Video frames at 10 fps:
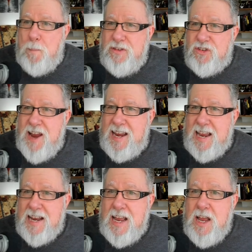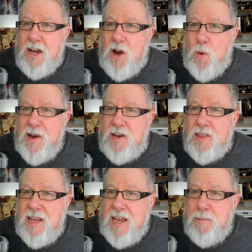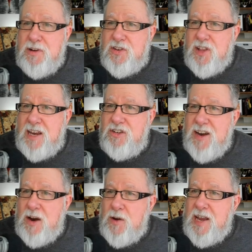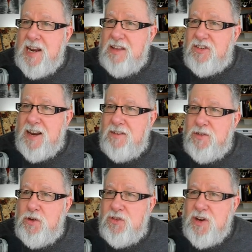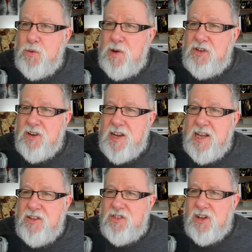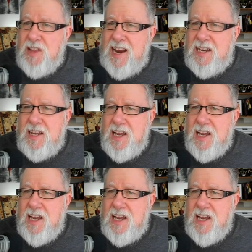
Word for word: Snagit, go into the image selection area, and instead of choosing region, select